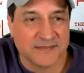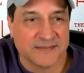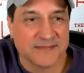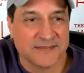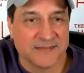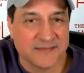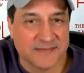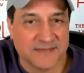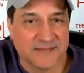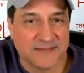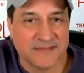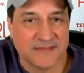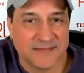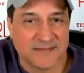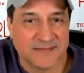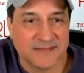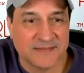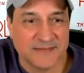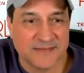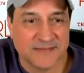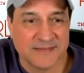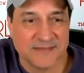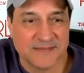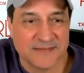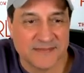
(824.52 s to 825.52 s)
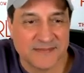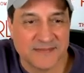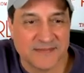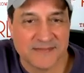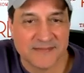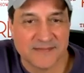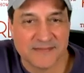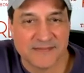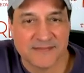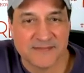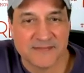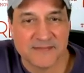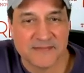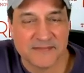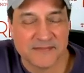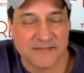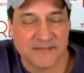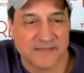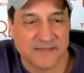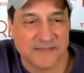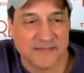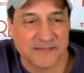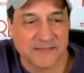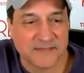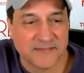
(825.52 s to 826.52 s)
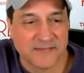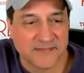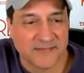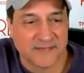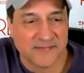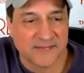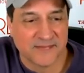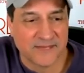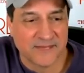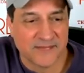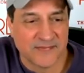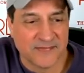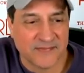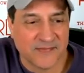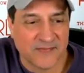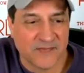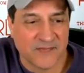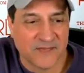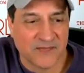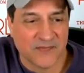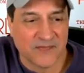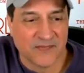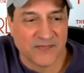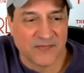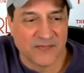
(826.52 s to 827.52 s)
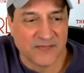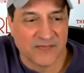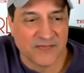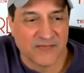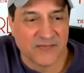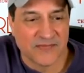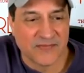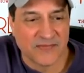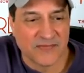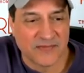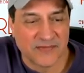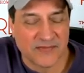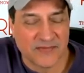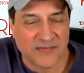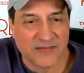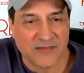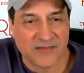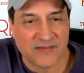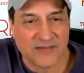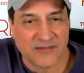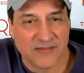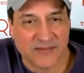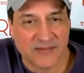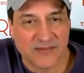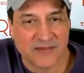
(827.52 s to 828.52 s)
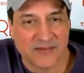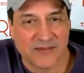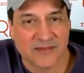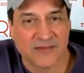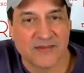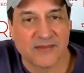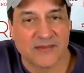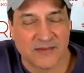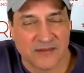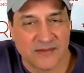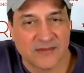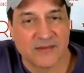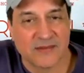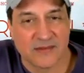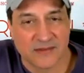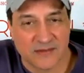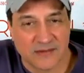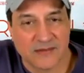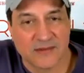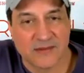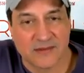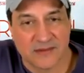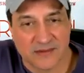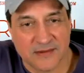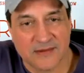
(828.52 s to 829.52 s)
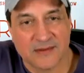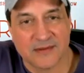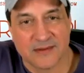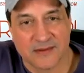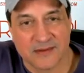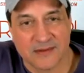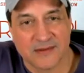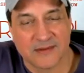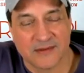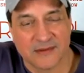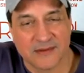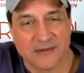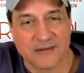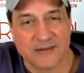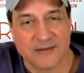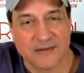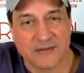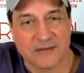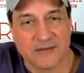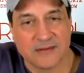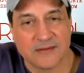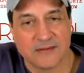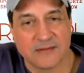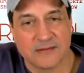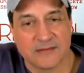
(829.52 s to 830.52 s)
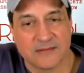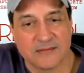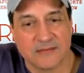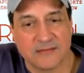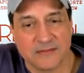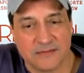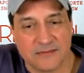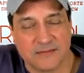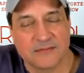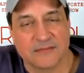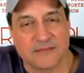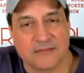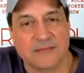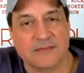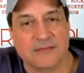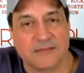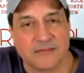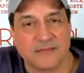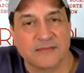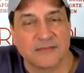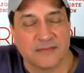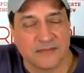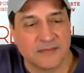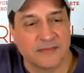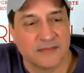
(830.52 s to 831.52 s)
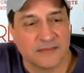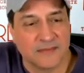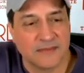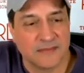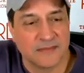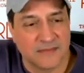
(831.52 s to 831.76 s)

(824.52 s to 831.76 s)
[no speech]